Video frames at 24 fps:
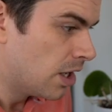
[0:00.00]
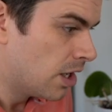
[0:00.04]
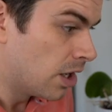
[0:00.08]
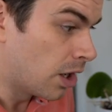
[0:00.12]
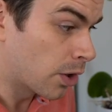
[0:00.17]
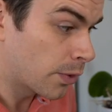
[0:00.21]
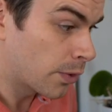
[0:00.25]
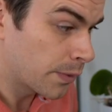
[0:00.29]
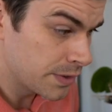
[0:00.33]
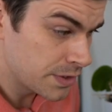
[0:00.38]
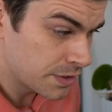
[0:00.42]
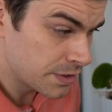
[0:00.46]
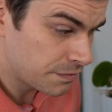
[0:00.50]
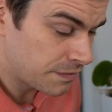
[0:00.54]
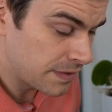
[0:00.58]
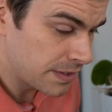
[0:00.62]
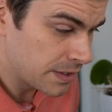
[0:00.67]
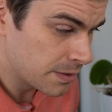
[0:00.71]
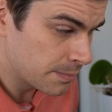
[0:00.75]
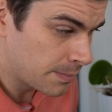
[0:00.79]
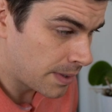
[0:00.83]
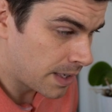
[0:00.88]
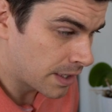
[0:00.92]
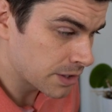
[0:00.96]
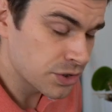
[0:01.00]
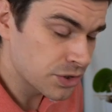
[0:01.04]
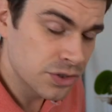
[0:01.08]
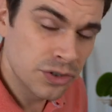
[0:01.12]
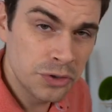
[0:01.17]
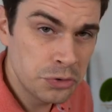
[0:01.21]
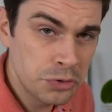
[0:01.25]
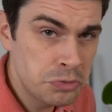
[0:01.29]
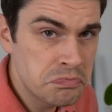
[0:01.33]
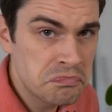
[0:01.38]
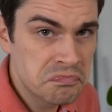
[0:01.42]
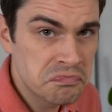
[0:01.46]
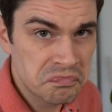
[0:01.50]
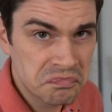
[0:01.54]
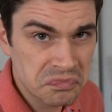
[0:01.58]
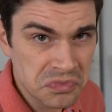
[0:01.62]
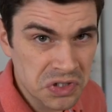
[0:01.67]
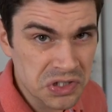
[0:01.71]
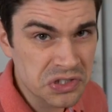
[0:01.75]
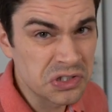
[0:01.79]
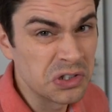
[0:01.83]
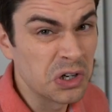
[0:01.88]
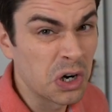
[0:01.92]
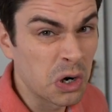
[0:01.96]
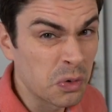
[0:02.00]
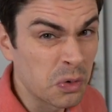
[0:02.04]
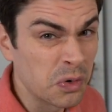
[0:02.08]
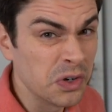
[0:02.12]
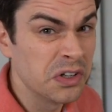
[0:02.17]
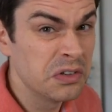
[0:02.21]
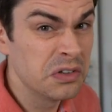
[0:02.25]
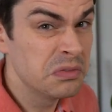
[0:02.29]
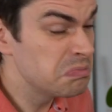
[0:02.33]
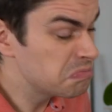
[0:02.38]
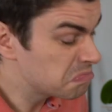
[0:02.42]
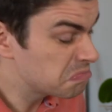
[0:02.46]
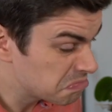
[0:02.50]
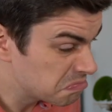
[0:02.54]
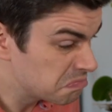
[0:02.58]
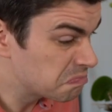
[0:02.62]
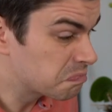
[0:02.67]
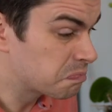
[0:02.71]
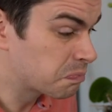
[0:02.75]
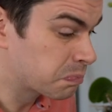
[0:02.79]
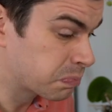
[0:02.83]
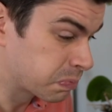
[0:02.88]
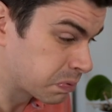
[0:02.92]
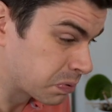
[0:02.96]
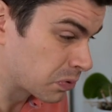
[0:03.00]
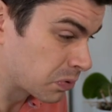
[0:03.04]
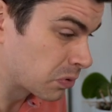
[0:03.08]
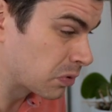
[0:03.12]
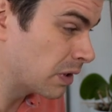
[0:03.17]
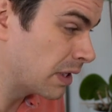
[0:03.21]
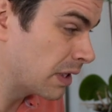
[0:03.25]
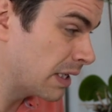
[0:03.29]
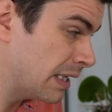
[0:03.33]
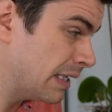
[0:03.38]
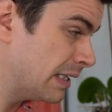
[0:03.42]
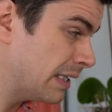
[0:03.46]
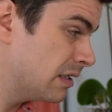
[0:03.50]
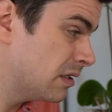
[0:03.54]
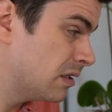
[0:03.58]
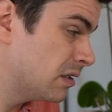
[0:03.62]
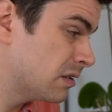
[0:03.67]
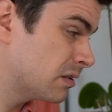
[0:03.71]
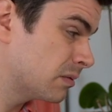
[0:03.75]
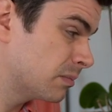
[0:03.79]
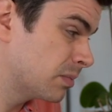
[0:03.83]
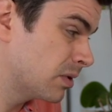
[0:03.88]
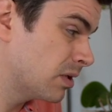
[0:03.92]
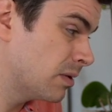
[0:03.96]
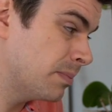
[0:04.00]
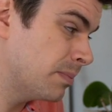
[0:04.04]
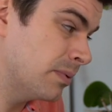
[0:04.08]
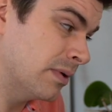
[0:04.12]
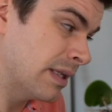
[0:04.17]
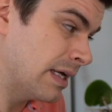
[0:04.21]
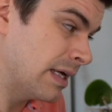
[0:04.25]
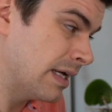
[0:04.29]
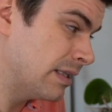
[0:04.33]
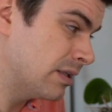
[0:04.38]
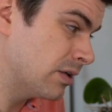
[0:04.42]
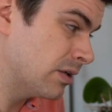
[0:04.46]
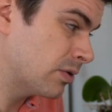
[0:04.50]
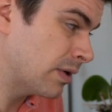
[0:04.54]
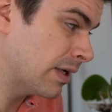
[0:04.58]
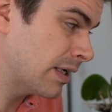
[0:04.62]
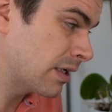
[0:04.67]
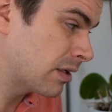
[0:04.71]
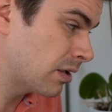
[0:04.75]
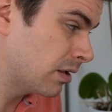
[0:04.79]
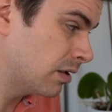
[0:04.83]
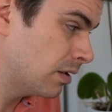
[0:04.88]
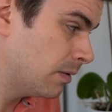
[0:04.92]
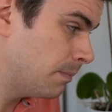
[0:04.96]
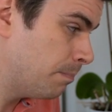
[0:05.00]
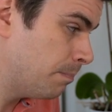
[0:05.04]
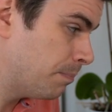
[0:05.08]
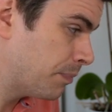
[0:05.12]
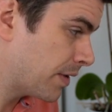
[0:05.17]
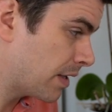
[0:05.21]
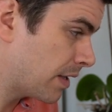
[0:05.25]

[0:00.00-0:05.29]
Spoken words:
Orient Defender Mark II. It's an Orient. Pretty good. I'm going to put that in the great column